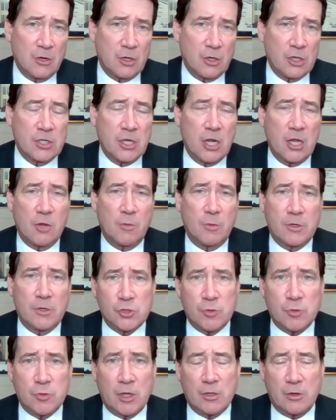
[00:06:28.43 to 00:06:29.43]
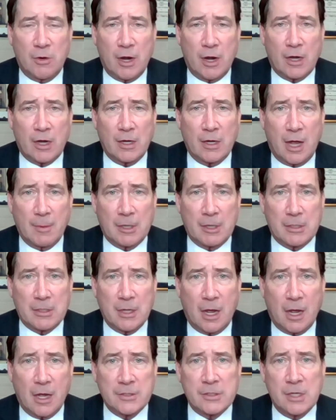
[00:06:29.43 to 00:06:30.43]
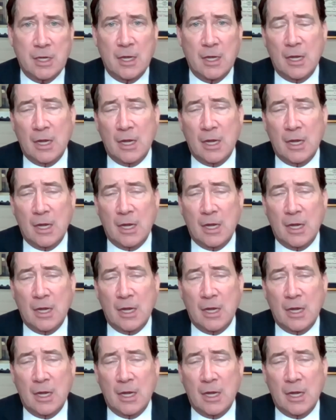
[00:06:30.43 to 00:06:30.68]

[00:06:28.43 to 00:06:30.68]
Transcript: continuing to strengthen our economic ties,